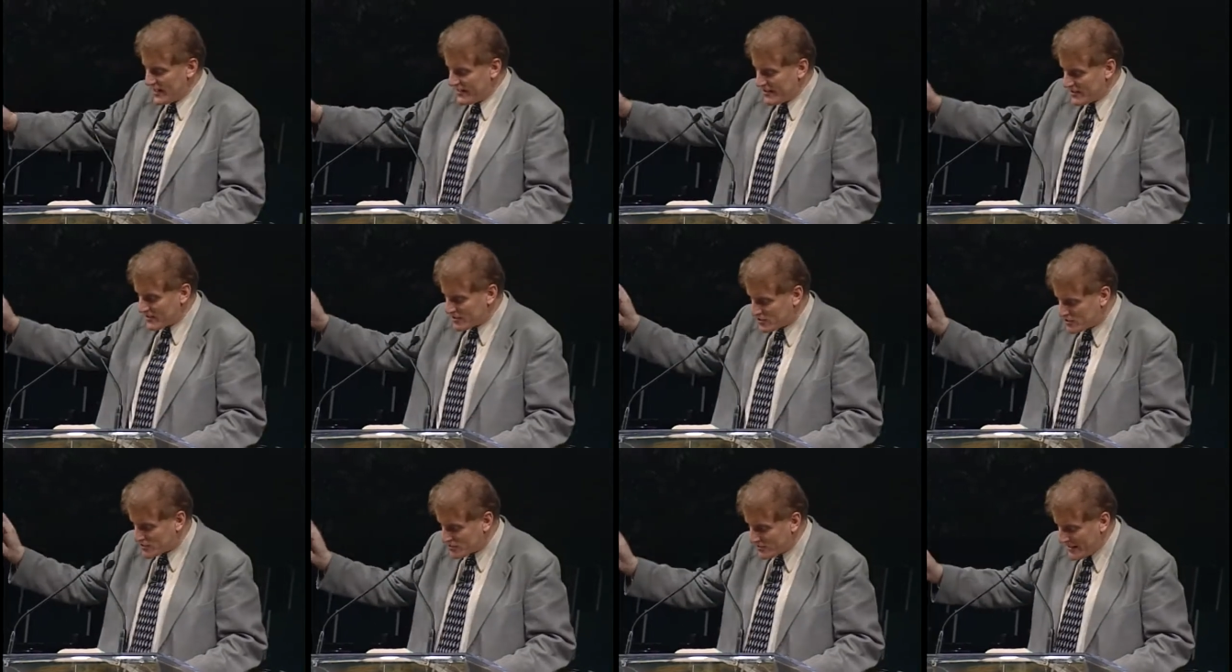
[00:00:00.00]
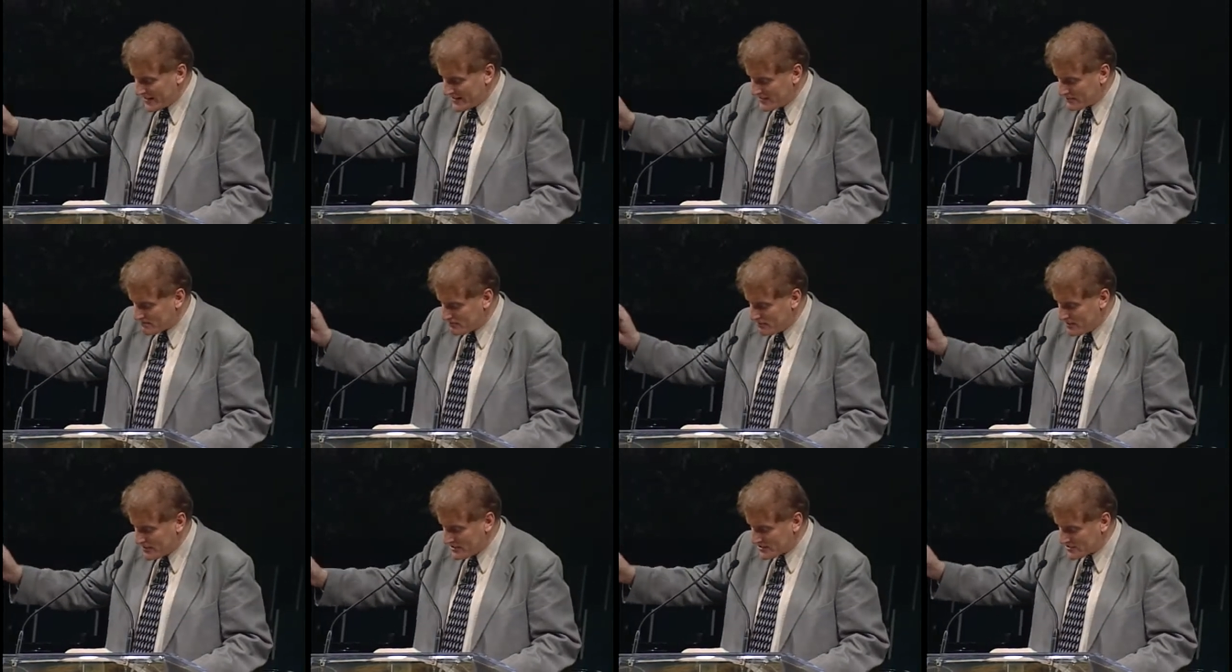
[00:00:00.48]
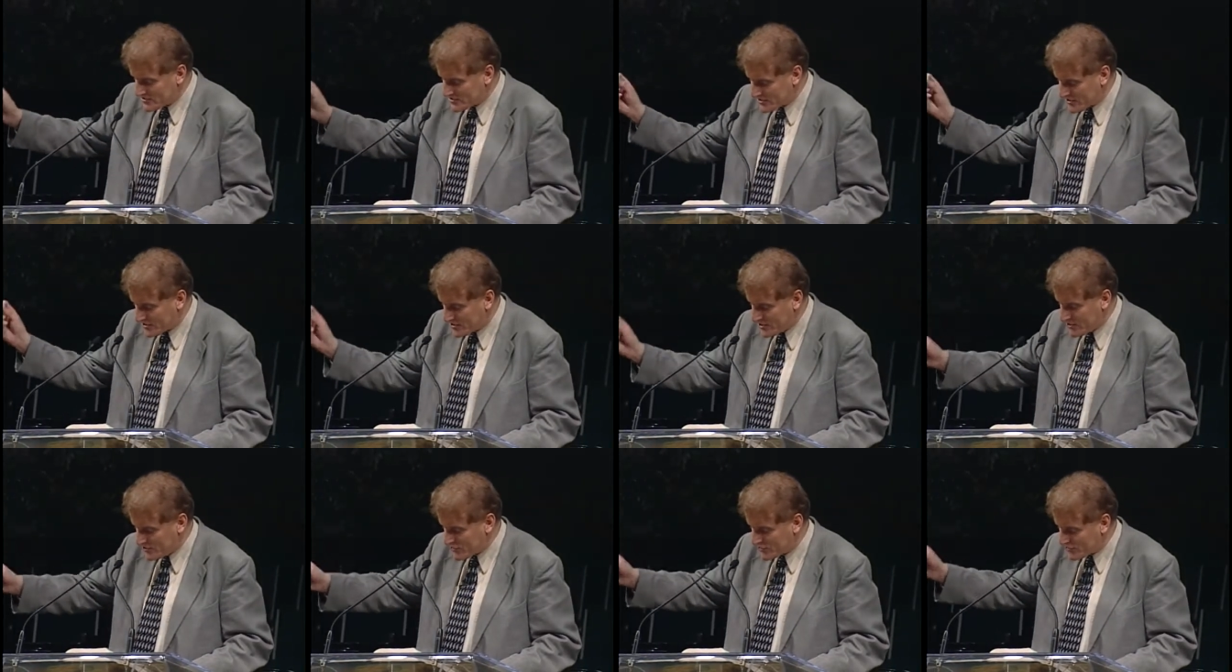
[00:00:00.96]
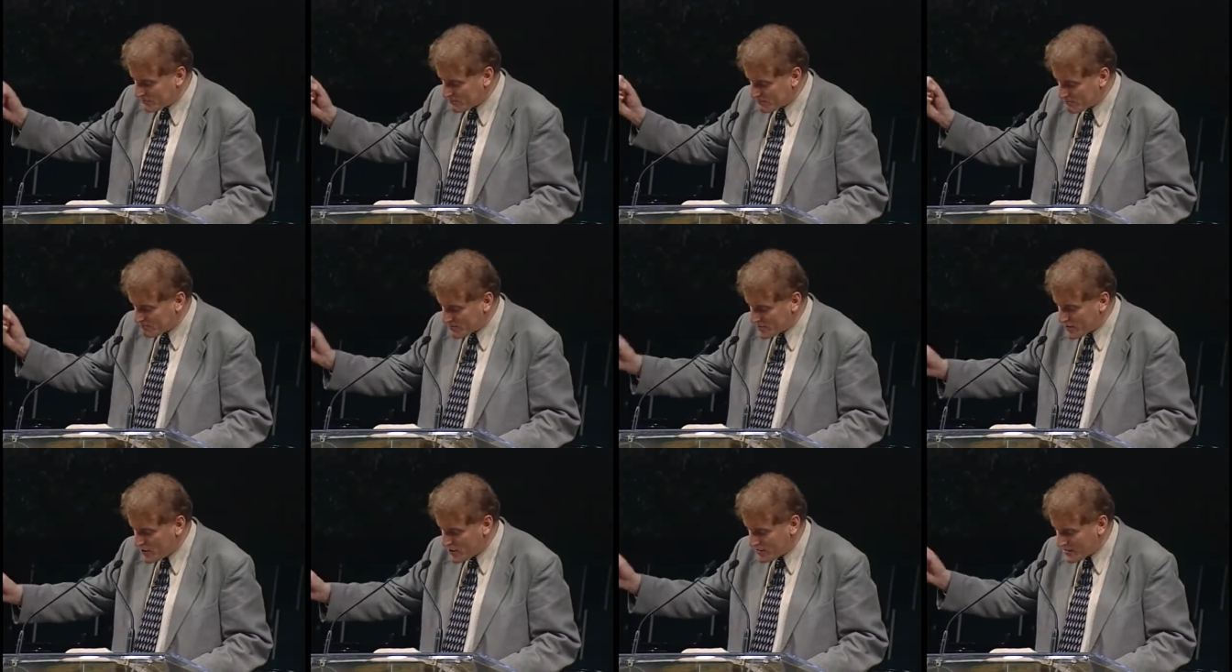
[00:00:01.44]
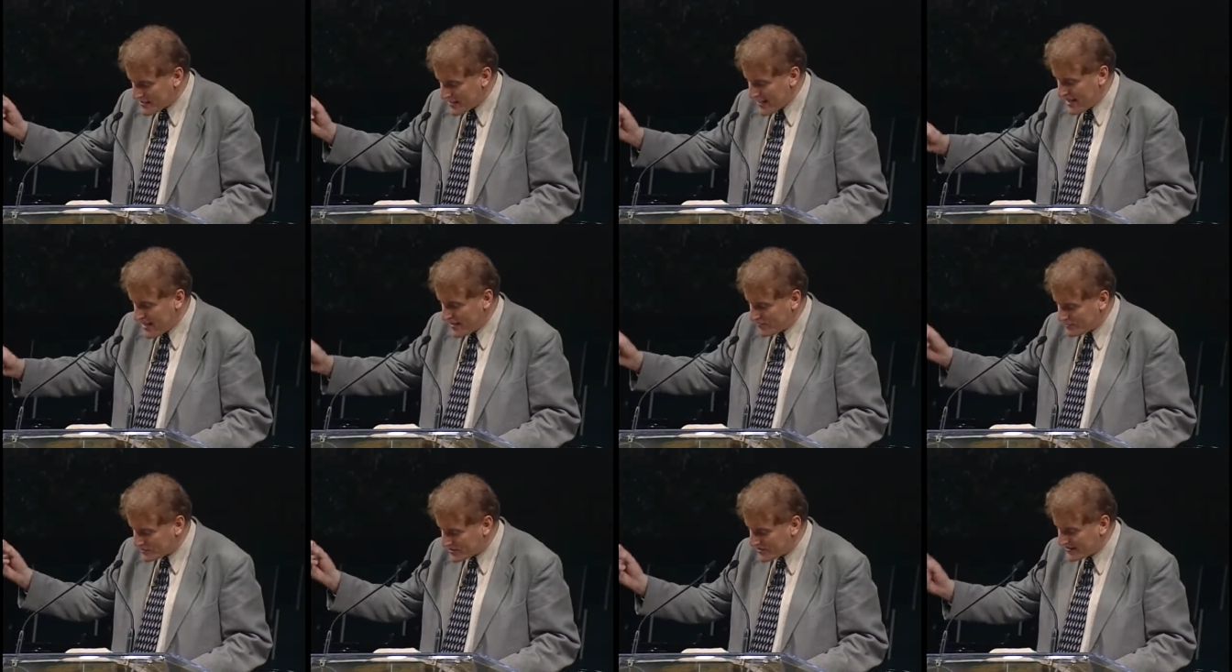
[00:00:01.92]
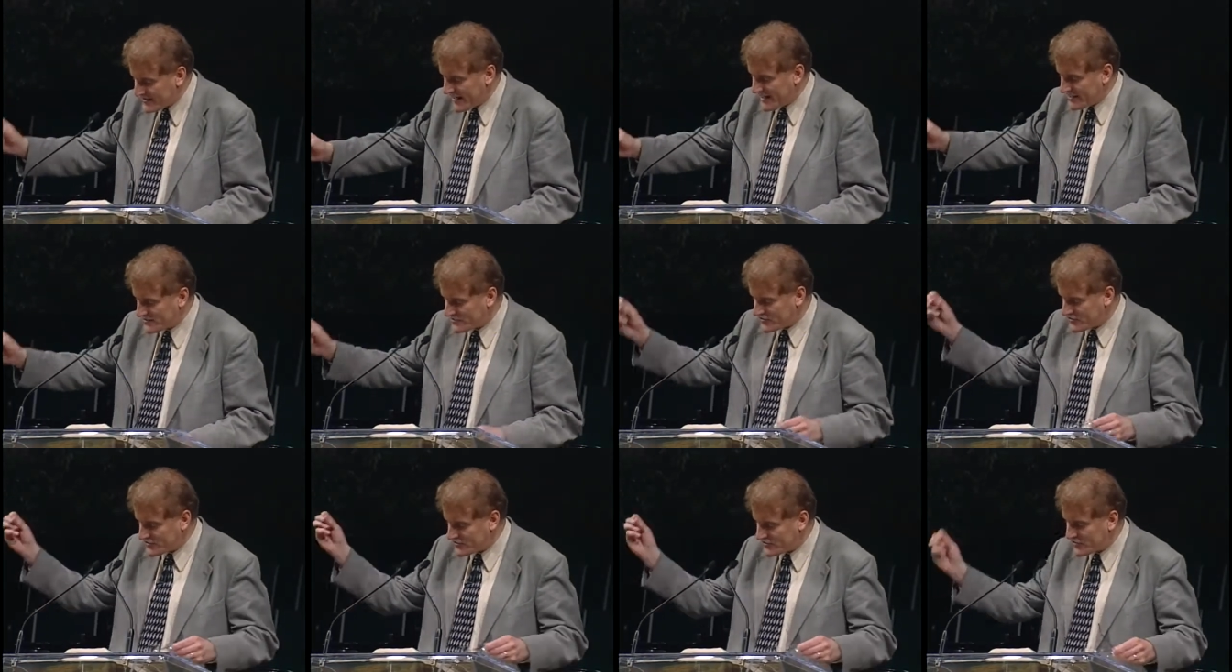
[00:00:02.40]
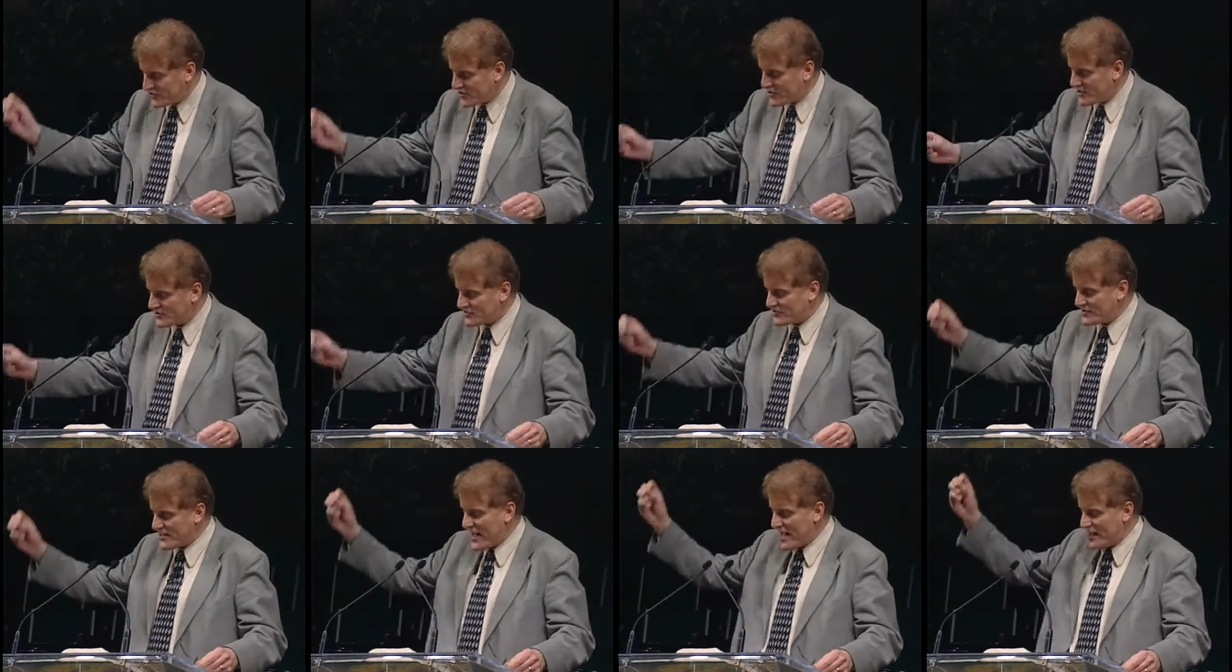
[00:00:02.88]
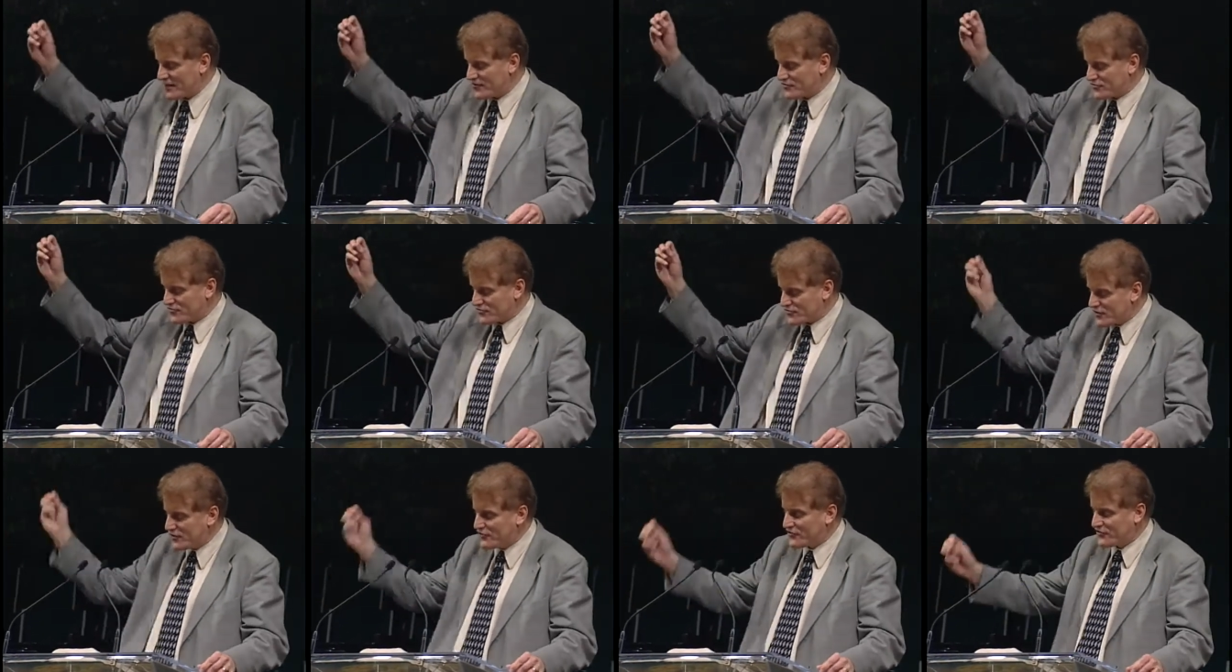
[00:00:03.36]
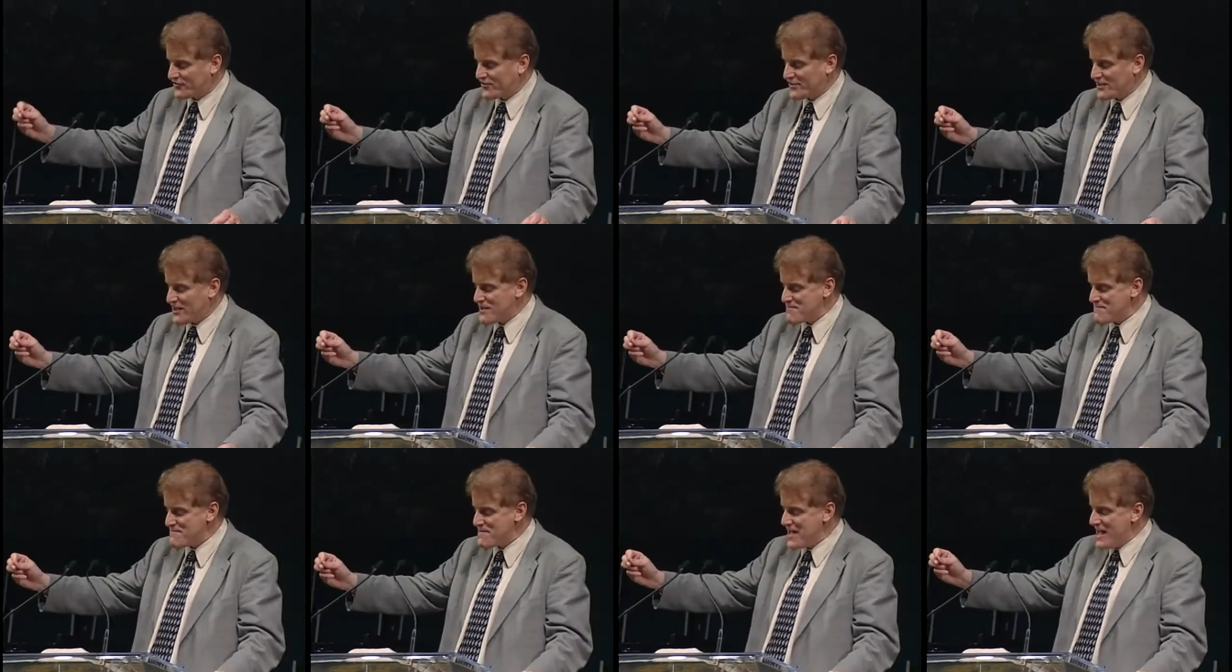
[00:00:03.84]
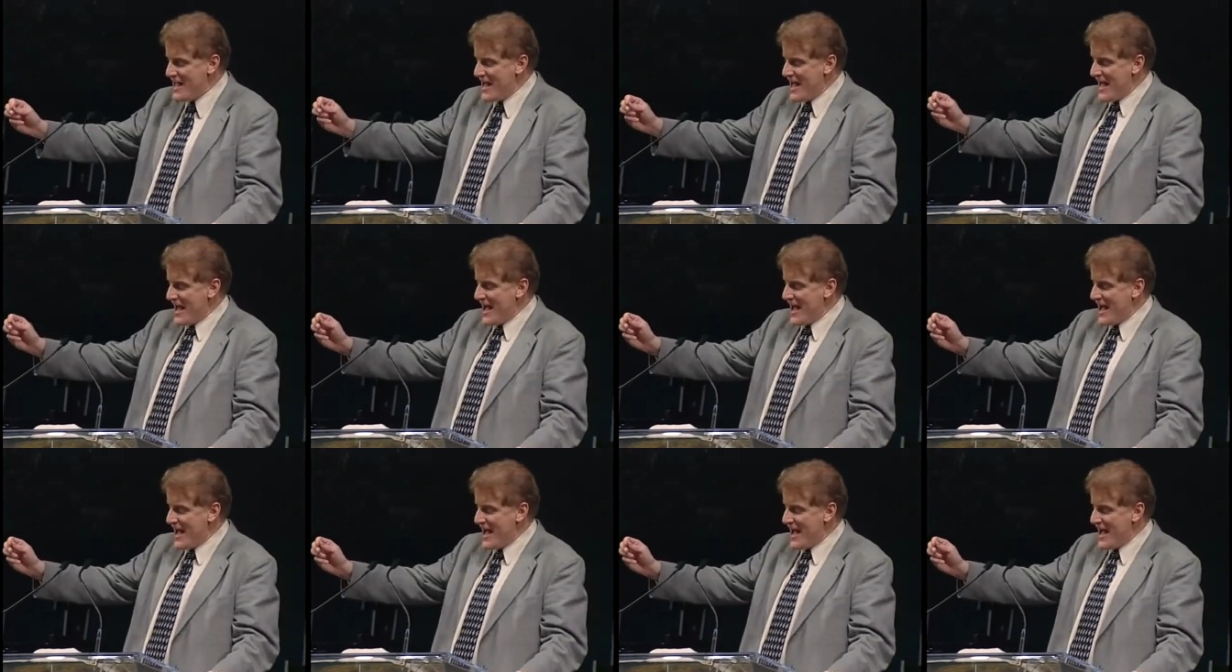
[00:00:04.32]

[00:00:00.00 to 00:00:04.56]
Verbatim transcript: day a great persecution broke out against the church at Jerusalem.